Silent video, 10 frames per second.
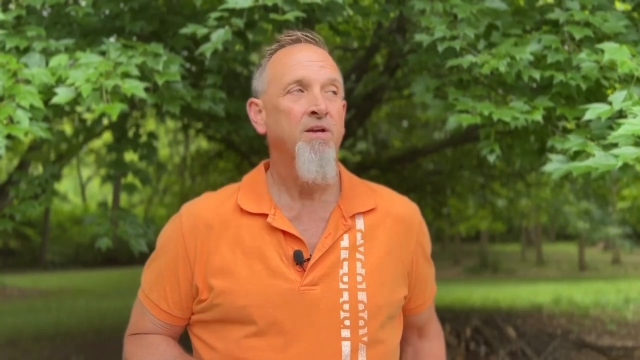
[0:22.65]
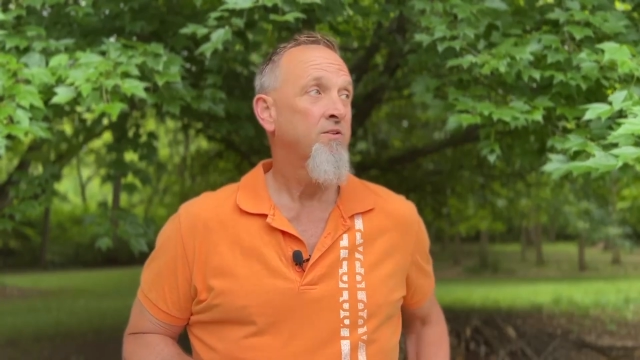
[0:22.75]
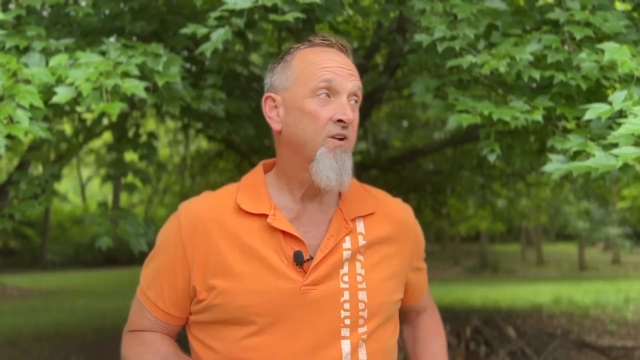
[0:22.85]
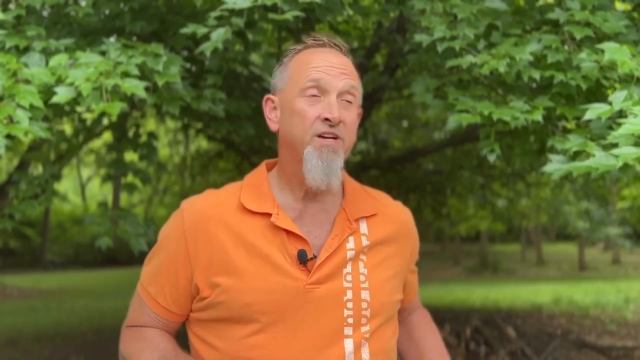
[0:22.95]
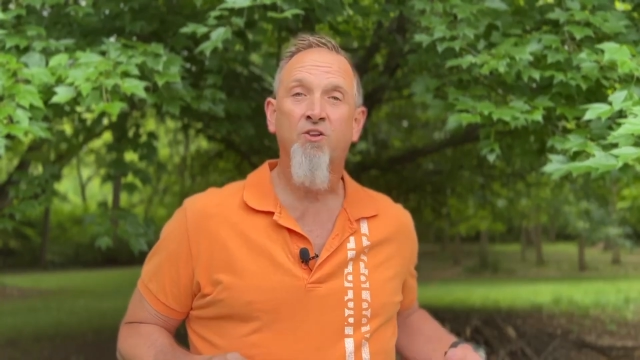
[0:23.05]

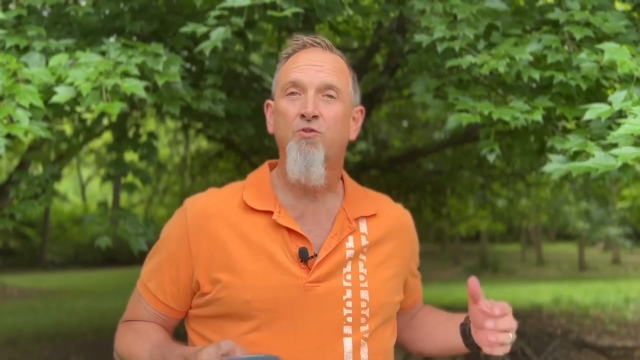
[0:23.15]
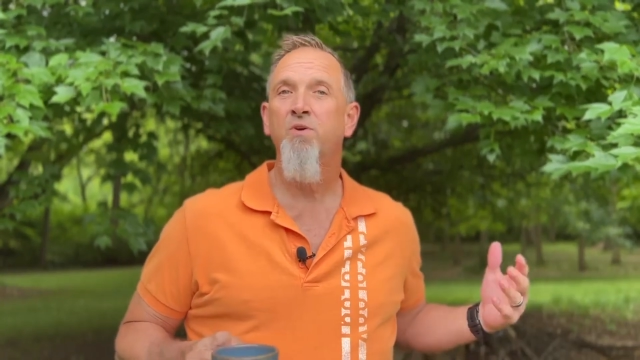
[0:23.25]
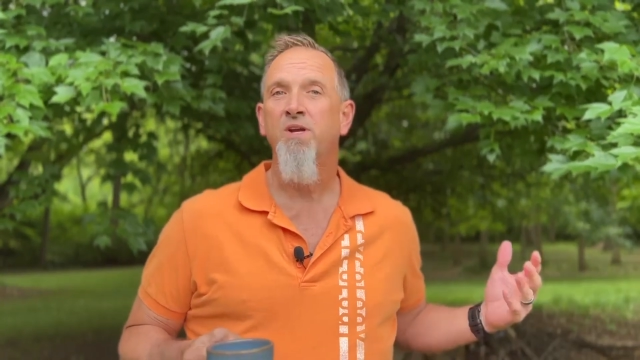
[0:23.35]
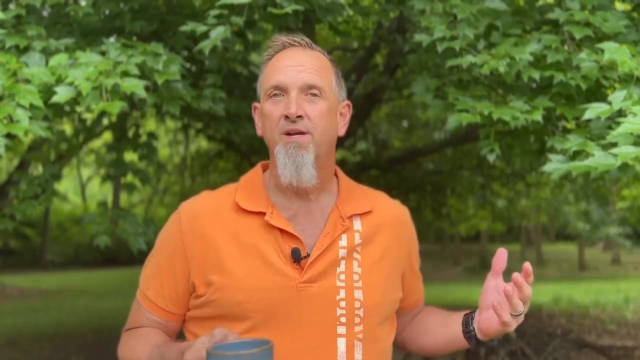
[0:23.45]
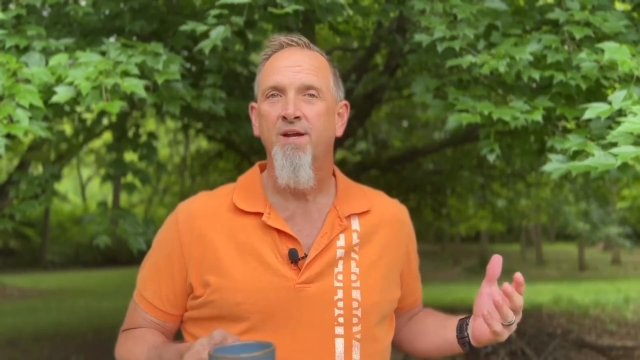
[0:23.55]
They're like a
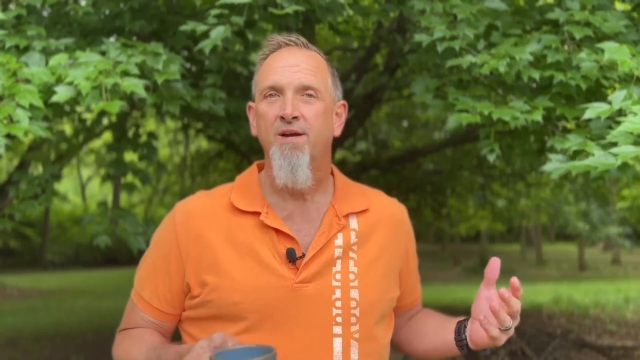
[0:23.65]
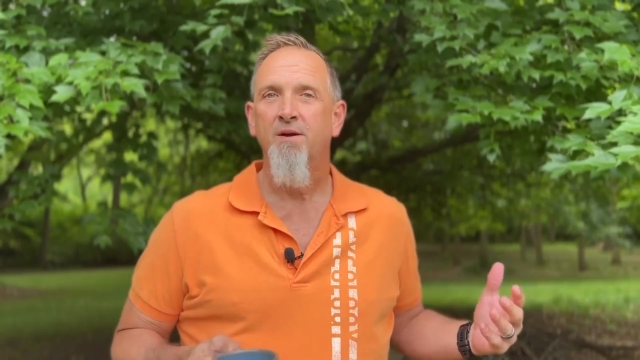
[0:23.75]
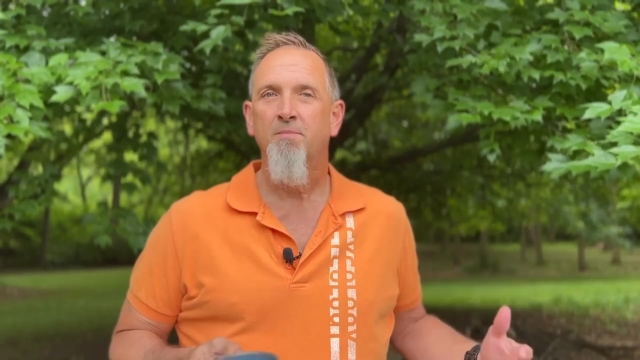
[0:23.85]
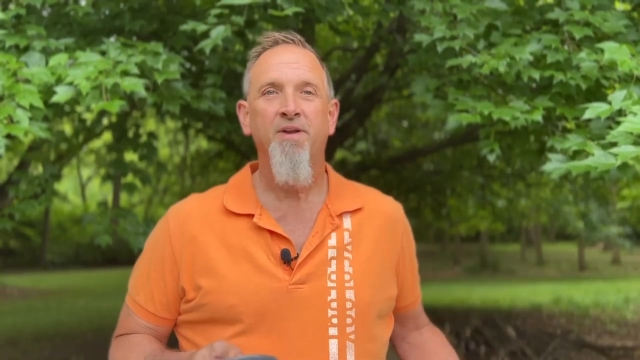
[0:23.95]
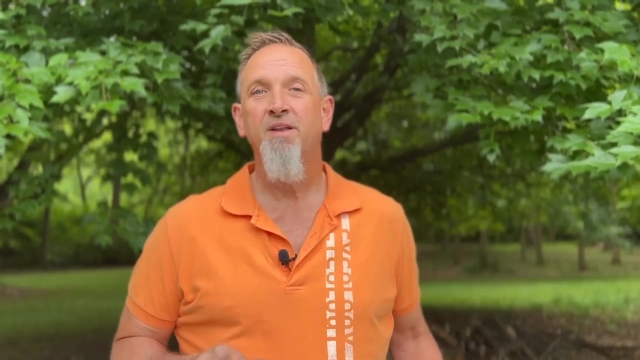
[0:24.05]
tree
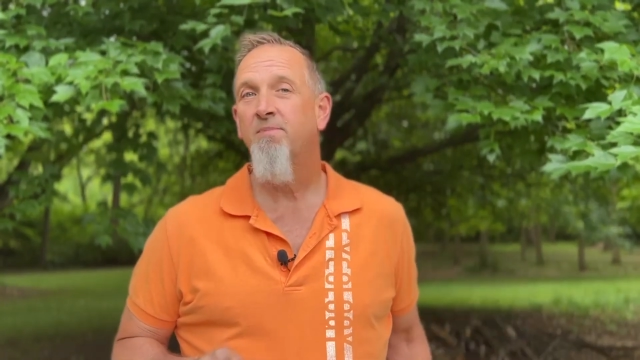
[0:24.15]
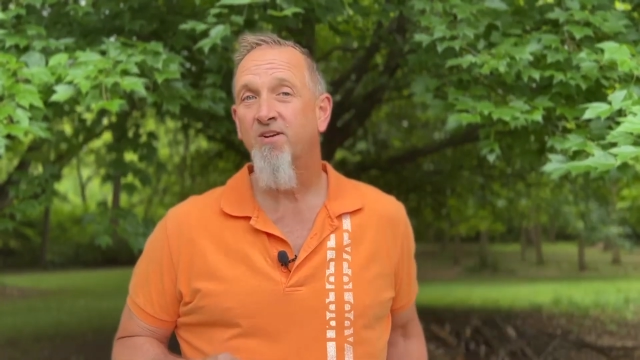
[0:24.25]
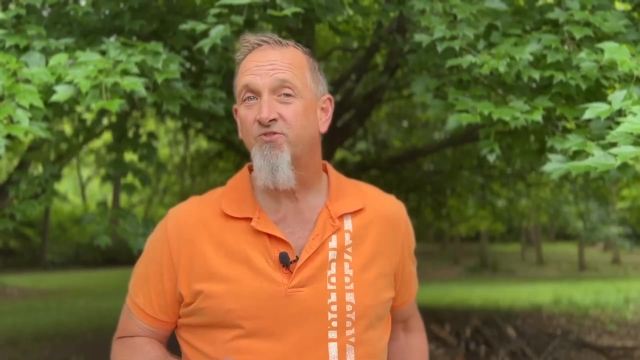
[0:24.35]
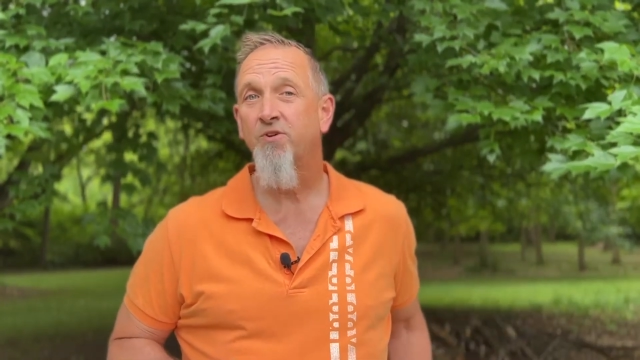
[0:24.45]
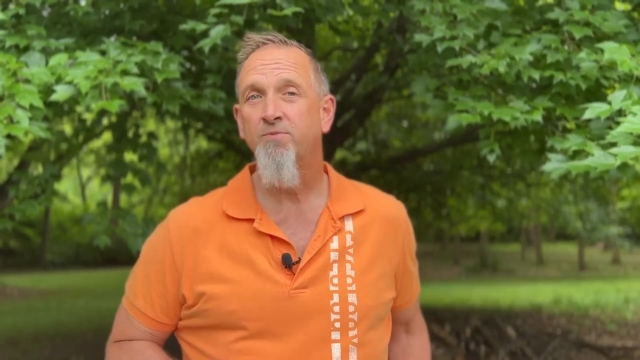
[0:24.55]
planted by
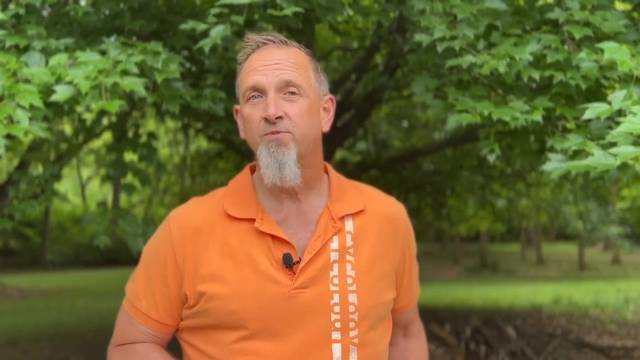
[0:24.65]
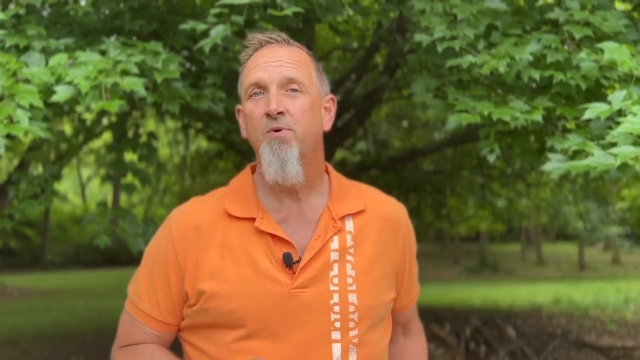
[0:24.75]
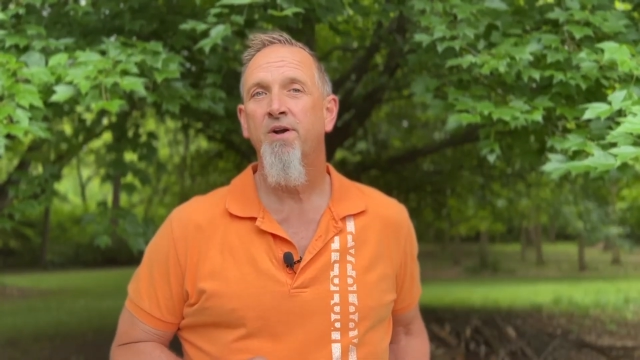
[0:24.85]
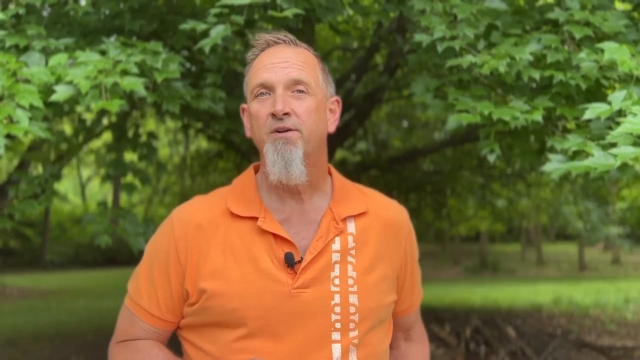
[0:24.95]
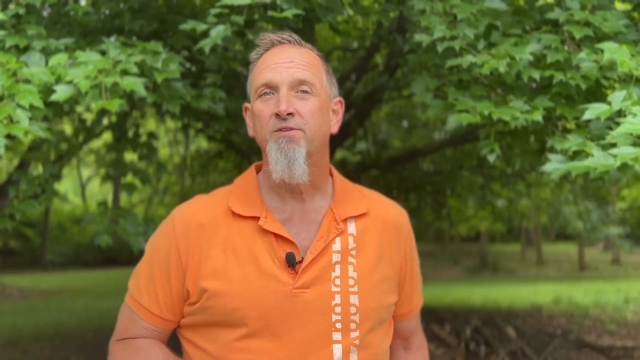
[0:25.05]
streams of
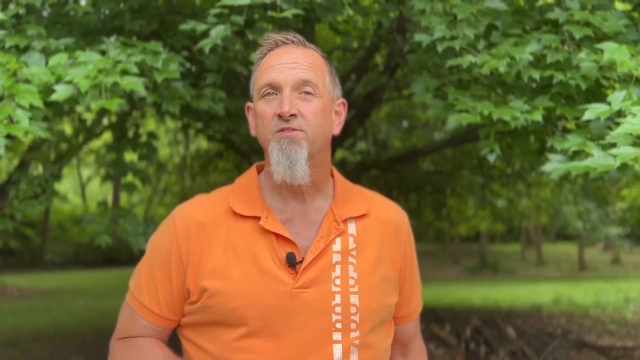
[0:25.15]
water,